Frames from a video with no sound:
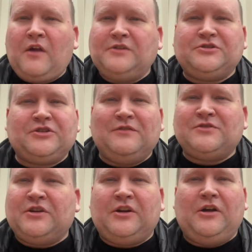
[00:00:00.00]
just gives
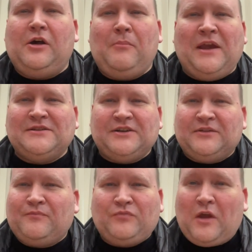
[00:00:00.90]
it an
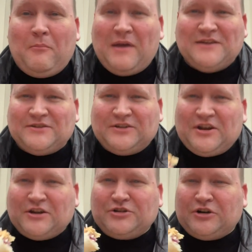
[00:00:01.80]
amazing, amazing
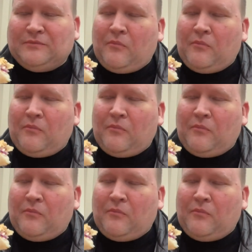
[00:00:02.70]
texture.